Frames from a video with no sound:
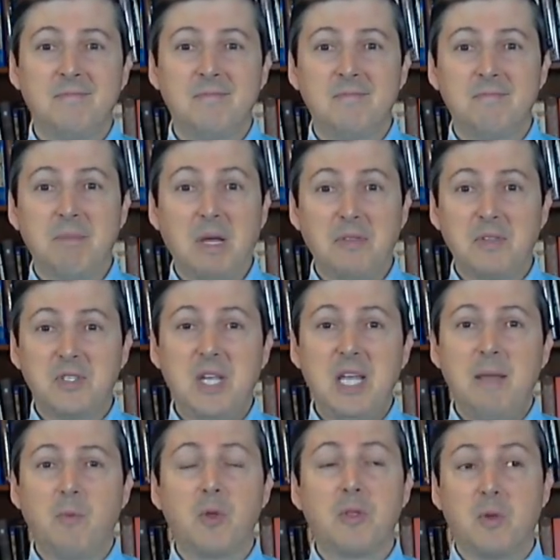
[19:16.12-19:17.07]
About the
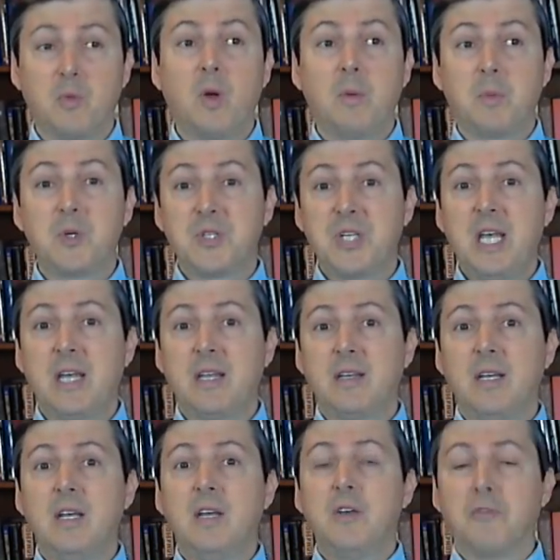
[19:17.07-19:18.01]
same, within 1%
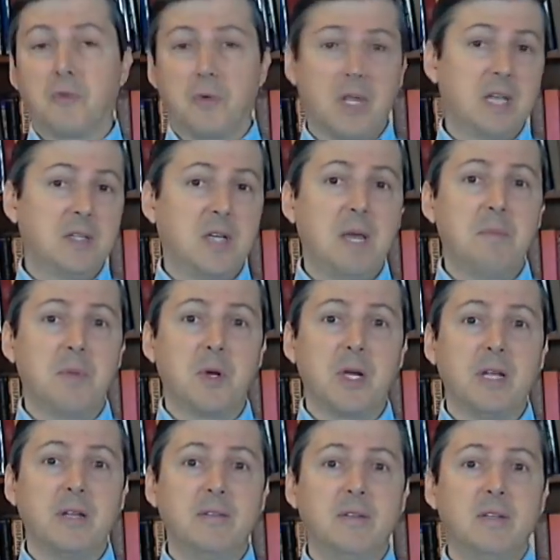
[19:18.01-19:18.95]
for that time
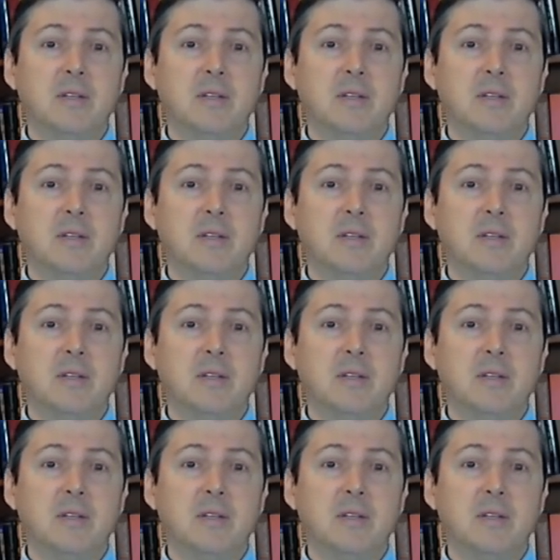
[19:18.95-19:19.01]
period,